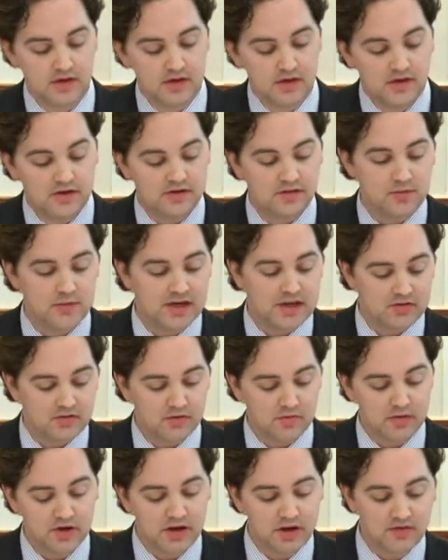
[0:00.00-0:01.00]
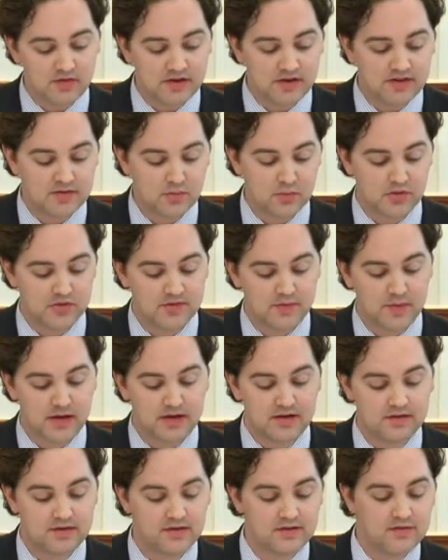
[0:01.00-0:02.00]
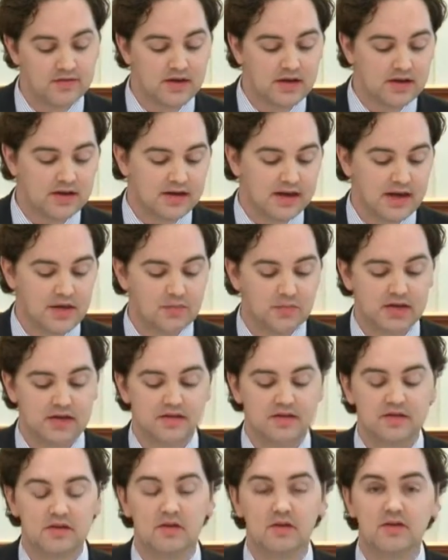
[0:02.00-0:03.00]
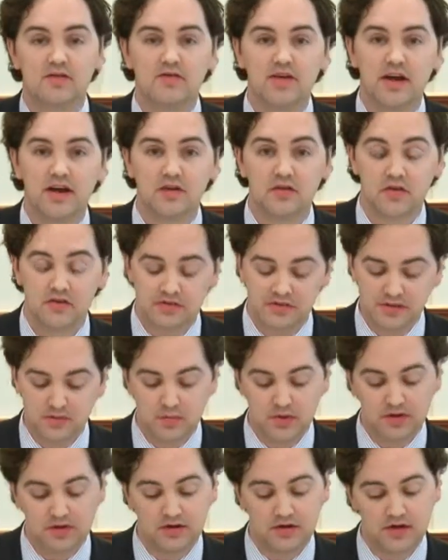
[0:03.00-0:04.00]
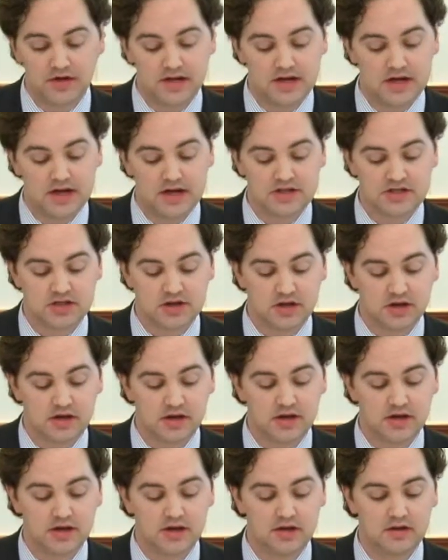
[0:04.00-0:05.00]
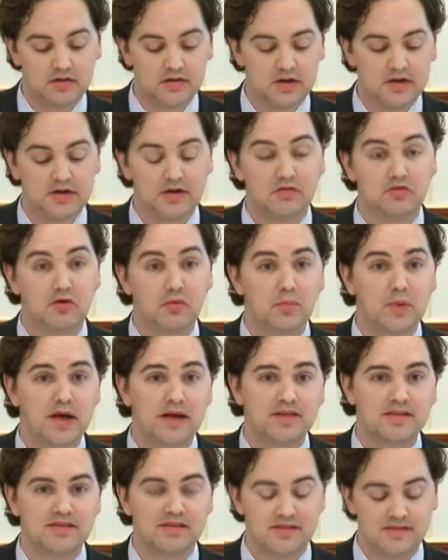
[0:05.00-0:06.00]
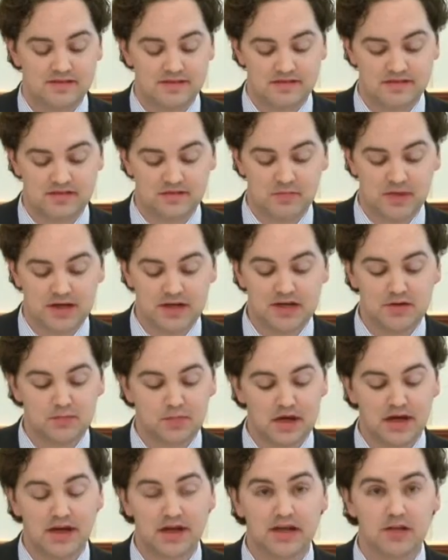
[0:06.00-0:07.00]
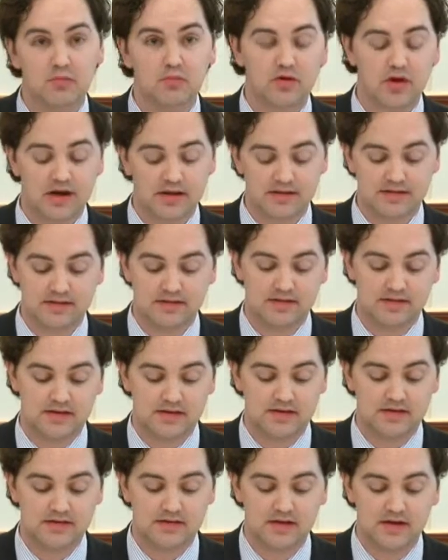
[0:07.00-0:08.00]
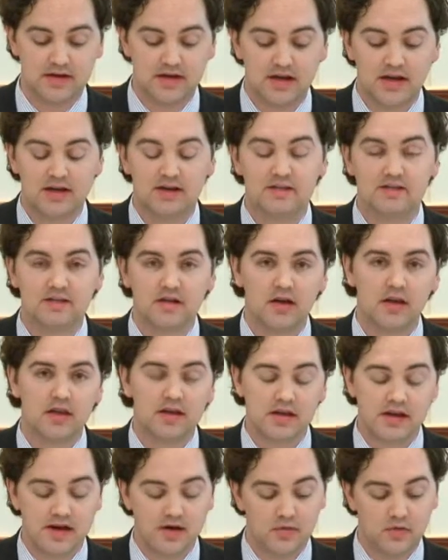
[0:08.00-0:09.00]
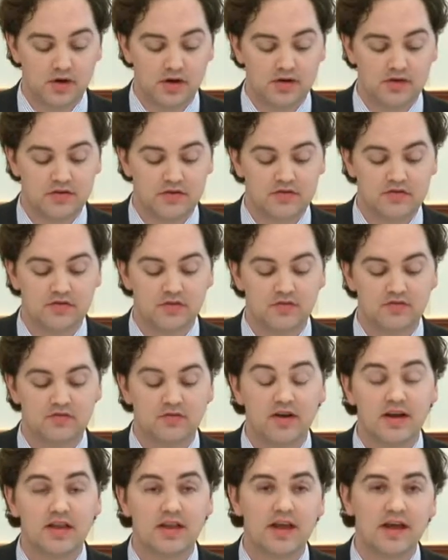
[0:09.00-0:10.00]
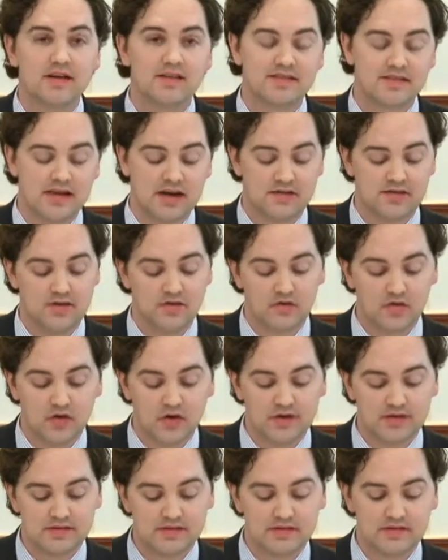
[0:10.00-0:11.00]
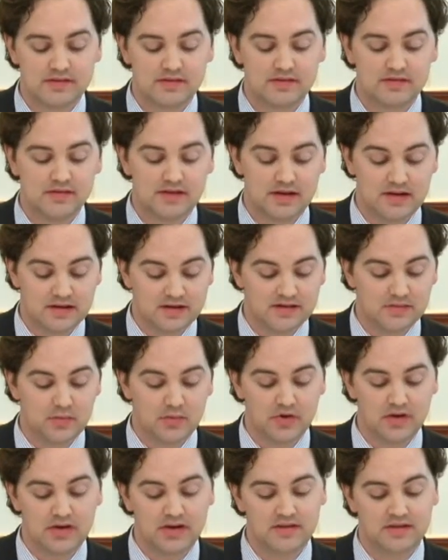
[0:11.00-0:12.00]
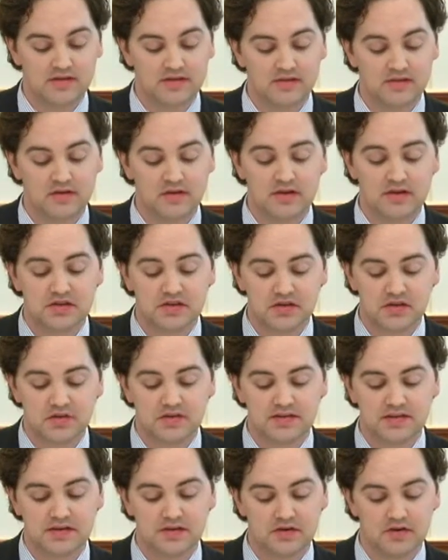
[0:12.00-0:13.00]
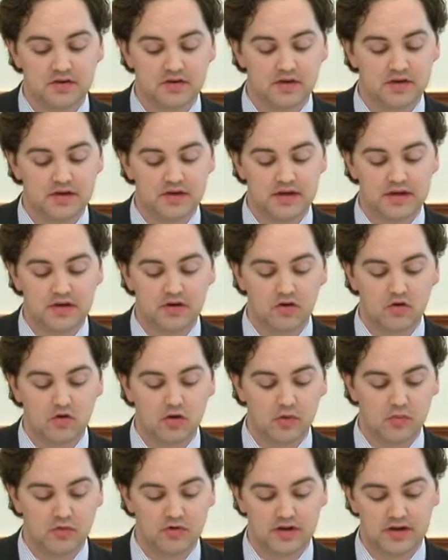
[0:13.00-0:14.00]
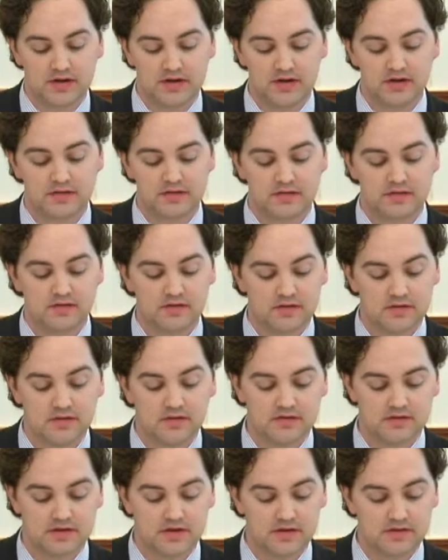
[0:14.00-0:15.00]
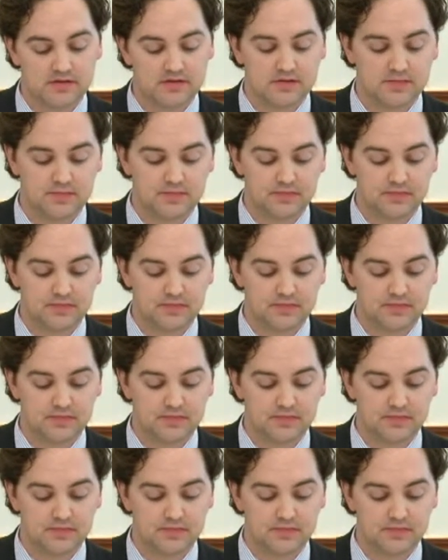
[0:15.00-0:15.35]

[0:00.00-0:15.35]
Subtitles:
Speaking from a governance perspective, KP is a unified nursing build in our EHR, including a robust decision-making body and processes, and a solid network to ensure frontline staff's voices and experiences are continuously heard and incorporated into solutions.